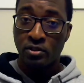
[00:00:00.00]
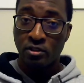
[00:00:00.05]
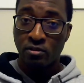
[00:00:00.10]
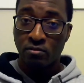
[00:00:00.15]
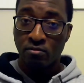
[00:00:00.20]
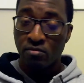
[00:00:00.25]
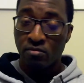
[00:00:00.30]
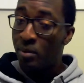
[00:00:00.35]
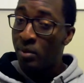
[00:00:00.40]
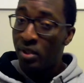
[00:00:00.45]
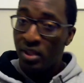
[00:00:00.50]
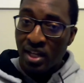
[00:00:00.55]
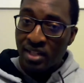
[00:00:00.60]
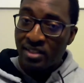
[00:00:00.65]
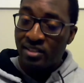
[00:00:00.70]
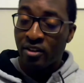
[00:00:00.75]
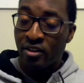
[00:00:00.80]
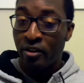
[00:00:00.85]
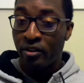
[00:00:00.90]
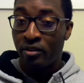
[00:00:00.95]
I mean, that's
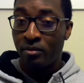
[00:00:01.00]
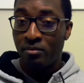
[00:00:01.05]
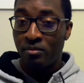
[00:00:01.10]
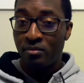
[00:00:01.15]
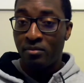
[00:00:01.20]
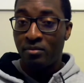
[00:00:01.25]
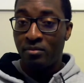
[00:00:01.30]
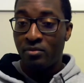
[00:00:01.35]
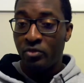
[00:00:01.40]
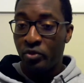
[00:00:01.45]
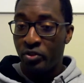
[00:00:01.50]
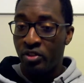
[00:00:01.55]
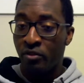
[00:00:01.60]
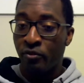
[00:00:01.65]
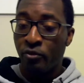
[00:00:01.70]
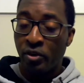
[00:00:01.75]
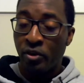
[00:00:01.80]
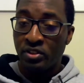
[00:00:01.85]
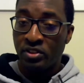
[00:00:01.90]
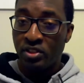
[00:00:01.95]
our reason for
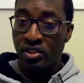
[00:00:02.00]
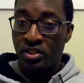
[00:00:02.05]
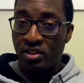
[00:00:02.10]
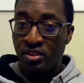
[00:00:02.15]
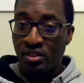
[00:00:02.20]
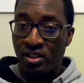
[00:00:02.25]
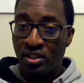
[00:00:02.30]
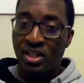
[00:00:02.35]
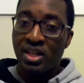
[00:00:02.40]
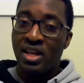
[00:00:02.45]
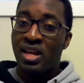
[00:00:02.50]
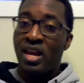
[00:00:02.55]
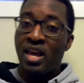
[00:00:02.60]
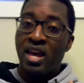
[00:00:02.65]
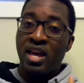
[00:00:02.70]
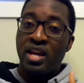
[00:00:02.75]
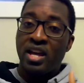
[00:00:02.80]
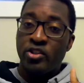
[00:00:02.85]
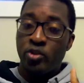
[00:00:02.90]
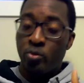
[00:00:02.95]
existing.
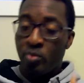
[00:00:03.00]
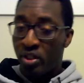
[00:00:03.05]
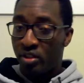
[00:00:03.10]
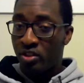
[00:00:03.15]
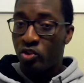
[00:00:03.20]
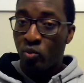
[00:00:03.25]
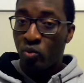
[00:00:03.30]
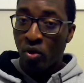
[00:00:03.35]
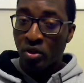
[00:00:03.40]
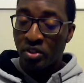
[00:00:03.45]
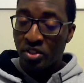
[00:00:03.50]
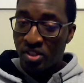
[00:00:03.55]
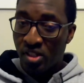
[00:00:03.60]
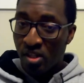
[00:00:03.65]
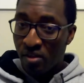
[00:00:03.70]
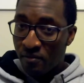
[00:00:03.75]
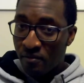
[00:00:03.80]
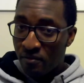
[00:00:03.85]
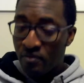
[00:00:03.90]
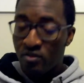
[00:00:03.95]
To make this world
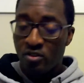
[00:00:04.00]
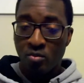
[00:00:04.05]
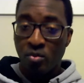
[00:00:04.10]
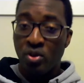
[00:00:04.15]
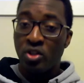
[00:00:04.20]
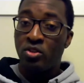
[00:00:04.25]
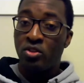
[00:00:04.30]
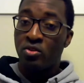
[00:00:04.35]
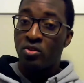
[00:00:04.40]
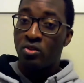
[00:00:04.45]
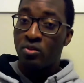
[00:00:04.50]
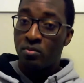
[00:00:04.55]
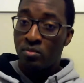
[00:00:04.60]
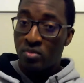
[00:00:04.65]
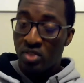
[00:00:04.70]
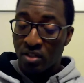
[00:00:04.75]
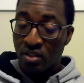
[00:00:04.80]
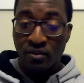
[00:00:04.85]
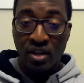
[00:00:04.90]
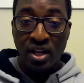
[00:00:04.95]
safe, to make your
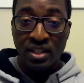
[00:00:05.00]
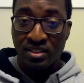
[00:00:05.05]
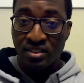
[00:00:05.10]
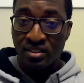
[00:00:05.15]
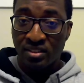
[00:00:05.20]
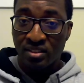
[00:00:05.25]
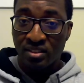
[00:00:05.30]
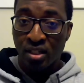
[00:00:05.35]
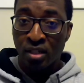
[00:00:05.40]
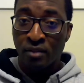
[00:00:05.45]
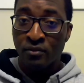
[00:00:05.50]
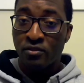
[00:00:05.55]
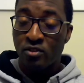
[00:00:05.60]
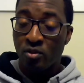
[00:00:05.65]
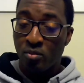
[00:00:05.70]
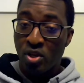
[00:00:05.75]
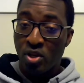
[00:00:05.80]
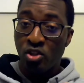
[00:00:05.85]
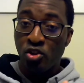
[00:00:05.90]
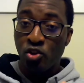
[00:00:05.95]
devices safe, to
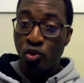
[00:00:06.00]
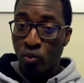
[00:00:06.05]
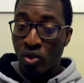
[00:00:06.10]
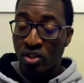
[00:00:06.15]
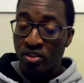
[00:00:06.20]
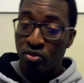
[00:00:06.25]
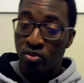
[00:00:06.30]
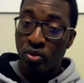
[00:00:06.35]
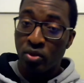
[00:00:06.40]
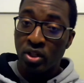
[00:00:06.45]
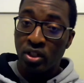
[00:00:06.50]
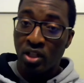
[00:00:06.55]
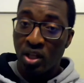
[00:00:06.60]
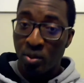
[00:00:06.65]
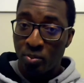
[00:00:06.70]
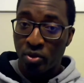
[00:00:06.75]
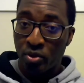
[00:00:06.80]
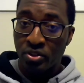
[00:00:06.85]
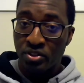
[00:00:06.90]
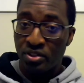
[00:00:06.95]
make you as a regular
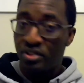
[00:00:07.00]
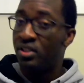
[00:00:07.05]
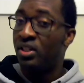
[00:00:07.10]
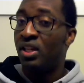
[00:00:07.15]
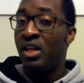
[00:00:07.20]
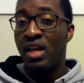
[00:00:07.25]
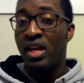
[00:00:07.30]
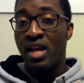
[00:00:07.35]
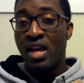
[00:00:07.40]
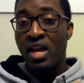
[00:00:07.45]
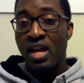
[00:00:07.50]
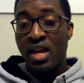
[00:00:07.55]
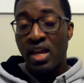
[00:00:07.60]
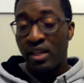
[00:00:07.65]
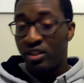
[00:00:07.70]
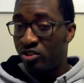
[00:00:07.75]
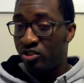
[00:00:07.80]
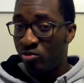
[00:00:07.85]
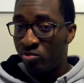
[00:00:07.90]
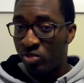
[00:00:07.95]
person
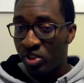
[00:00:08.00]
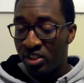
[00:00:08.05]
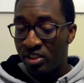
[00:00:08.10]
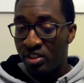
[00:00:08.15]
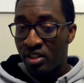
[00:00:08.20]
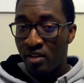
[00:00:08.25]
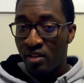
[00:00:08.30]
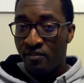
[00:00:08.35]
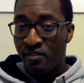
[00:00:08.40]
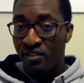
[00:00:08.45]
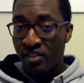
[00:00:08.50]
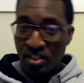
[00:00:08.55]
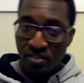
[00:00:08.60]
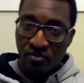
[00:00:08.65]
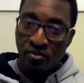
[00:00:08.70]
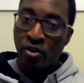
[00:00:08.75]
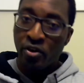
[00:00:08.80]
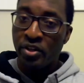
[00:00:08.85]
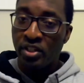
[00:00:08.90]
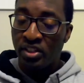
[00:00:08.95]
extremely safe in this
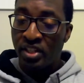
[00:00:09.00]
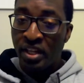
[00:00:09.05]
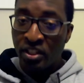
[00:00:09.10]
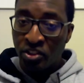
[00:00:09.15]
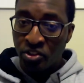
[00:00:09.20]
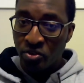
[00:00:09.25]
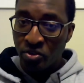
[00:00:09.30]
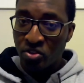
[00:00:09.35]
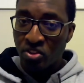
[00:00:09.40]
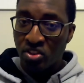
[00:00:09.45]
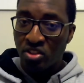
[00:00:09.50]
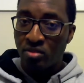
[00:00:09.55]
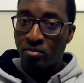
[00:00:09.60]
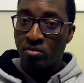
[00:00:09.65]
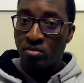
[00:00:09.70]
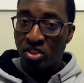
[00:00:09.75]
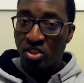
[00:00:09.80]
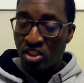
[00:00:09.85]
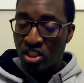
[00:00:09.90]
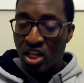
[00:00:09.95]
very dangerous
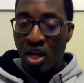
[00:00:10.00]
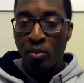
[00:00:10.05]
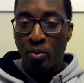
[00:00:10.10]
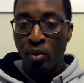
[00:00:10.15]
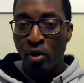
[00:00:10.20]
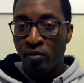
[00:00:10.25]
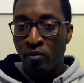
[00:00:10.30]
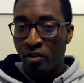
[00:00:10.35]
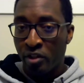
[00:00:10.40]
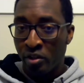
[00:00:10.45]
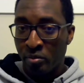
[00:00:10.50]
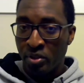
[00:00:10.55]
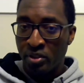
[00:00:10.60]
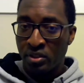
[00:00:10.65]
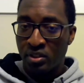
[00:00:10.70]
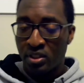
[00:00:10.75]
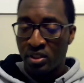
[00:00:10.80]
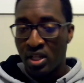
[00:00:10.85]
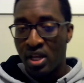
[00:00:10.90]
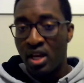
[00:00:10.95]
cyber environment.
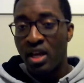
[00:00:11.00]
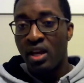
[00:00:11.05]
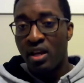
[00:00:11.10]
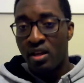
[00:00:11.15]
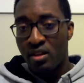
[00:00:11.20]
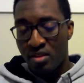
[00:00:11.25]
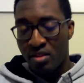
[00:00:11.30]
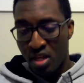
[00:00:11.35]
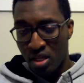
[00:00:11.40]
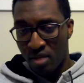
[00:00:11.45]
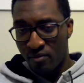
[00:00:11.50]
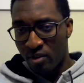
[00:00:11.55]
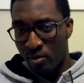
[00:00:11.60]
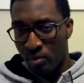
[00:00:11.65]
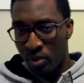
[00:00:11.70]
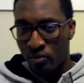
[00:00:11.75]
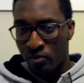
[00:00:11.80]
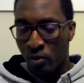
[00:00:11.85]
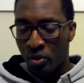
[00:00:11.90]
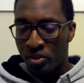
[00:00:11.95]
Thank you very much for
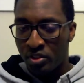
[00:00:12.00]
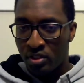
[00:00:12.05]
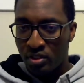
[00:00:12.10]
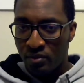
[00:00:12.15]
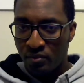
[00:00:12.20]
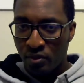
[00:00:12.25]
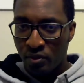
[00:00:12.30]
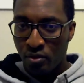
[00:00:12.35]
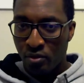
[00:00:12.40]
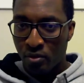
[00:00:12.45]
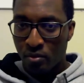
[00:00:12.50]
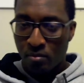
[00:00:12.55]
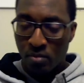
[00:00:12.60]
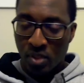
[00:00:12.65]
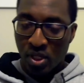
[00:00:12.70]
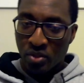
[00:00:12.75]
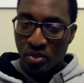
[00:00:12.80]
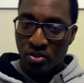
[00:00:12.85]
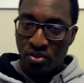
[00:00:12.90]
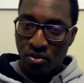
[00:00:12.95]
watching this video. I'll
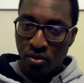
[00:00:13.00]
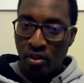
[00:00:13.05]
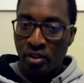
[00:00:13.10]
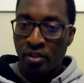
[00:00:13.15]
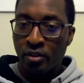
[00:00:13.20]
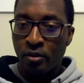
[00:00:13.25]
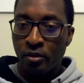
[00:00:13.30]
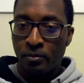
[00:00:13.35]
see you later.